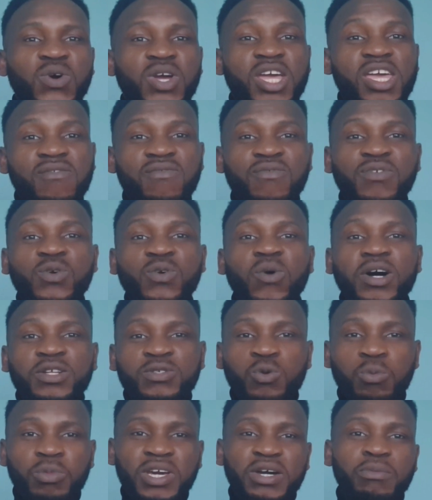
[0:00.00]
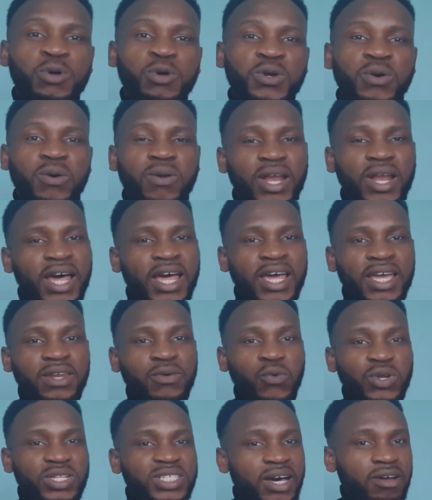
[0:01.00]
if you want to make money online
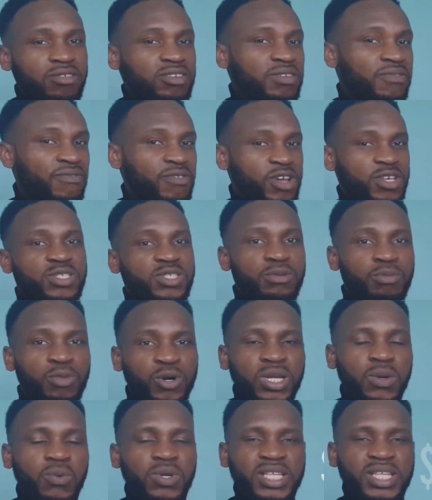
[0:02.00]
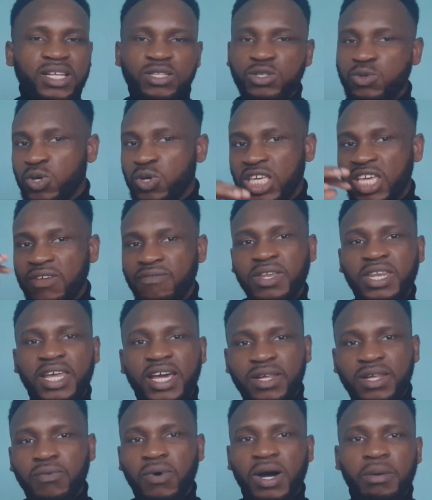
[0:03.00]
without investing money, without you giving
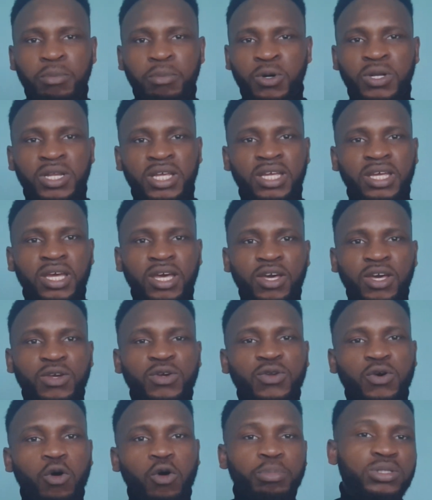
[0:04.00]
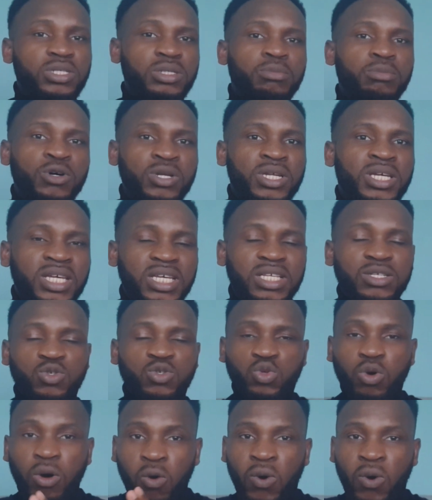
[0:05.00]
anyone money, putting money in
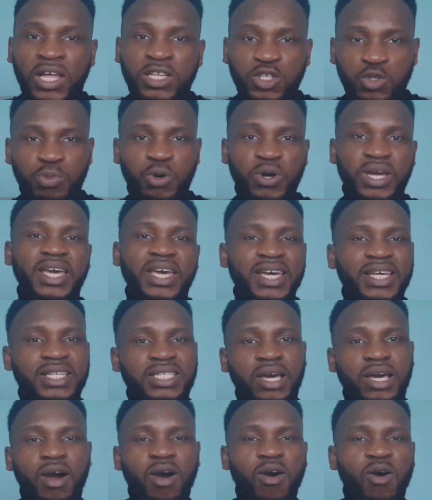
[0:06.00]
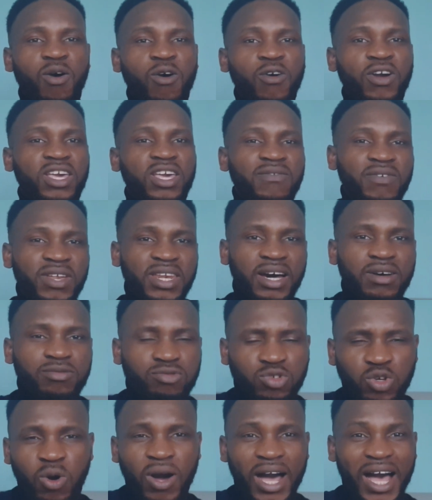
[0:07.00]
someone's pocket or giving out
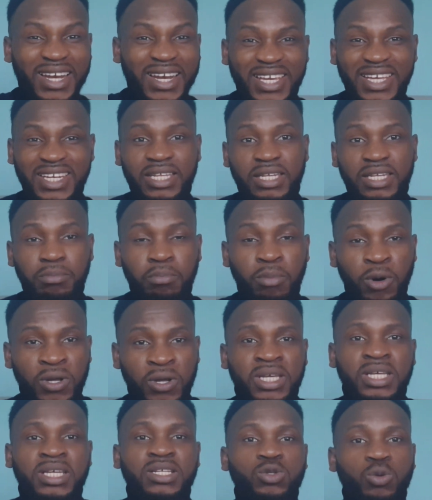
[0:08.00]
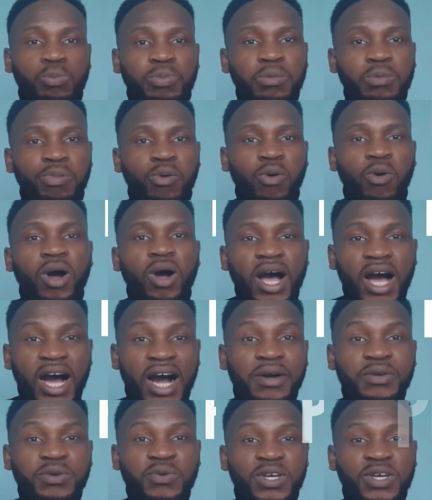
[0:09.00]
your hard-earned money to people, how
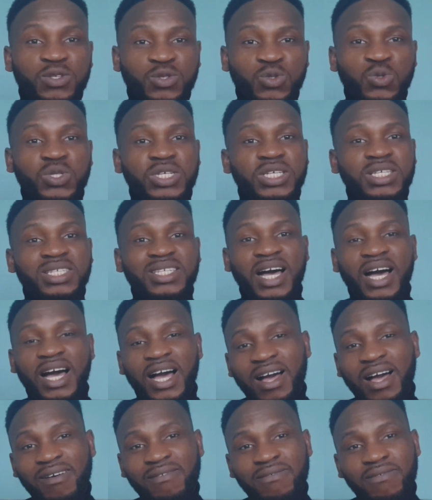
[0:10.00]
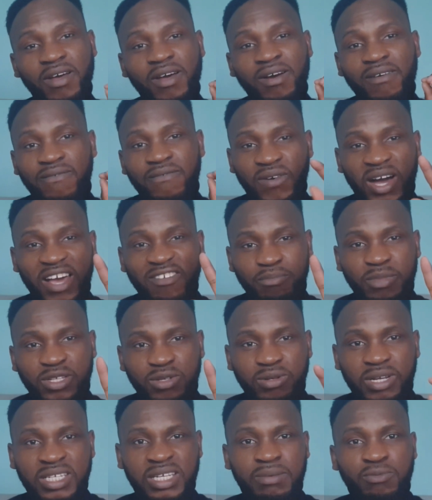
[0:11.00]
you can do this, I have 5 methods
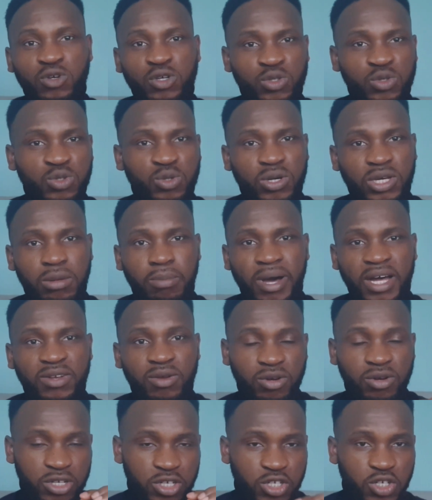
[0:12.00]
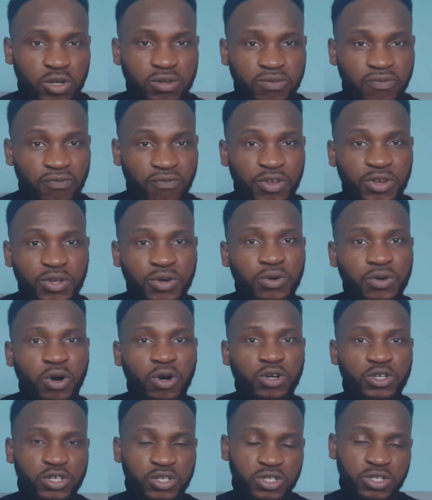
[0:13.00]
that I'm going to talk about on this short video. All
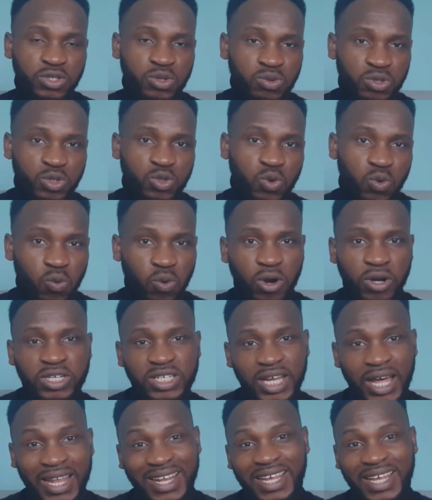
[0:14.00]
you just need to do is to watch and